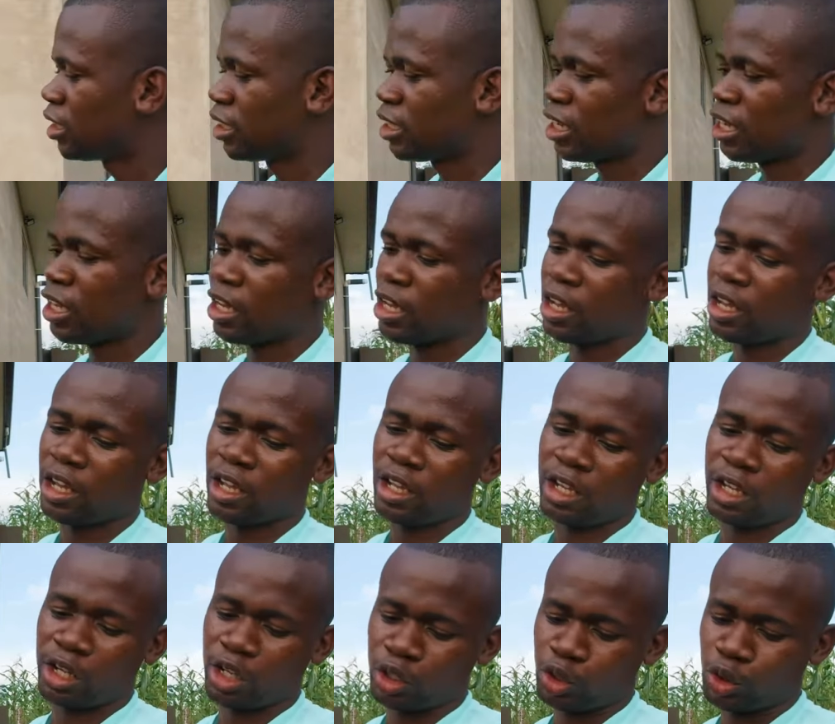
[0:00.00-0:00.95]
the
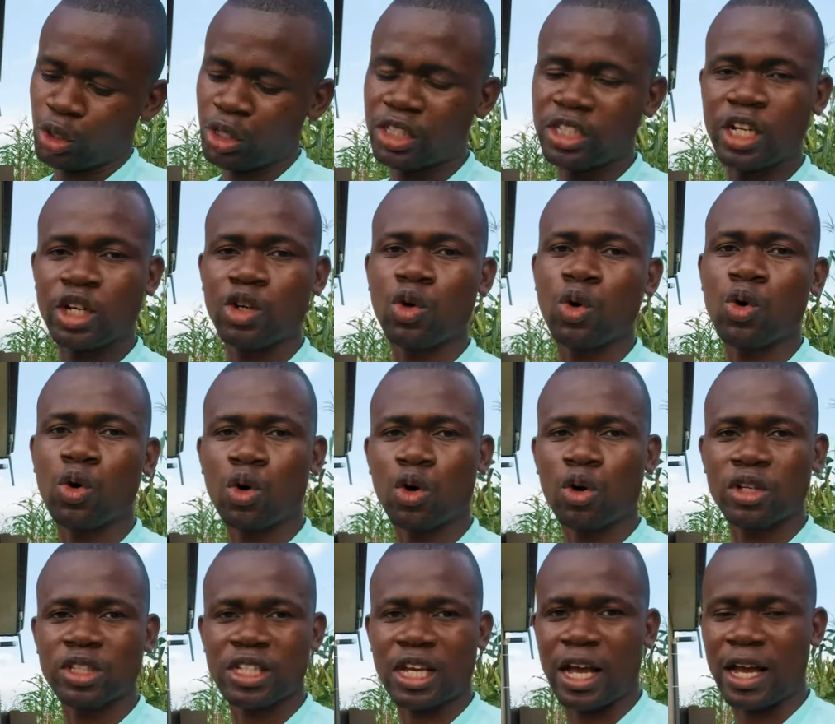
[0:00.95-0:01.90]
treated
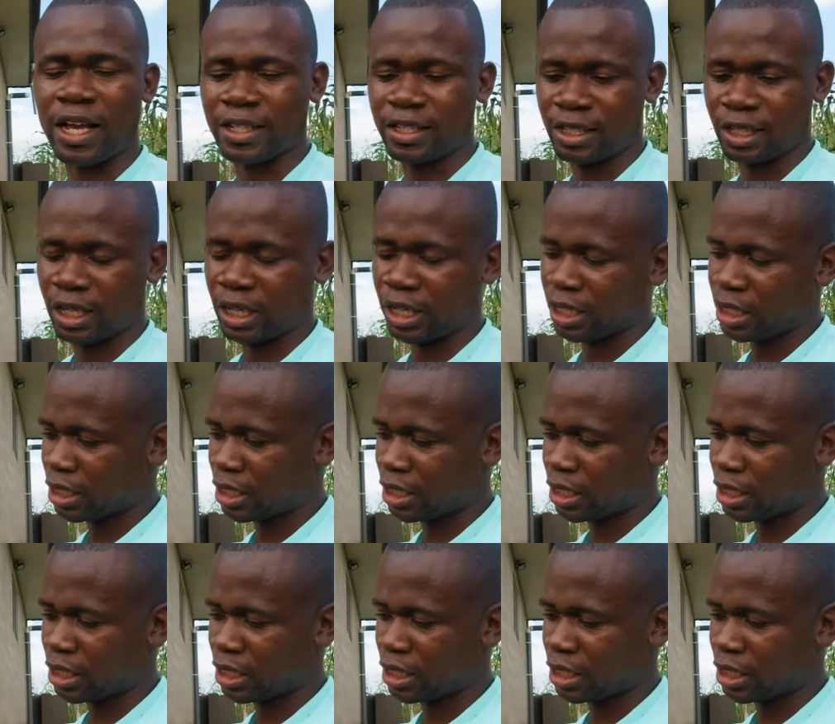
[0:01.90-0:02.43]
coconut husk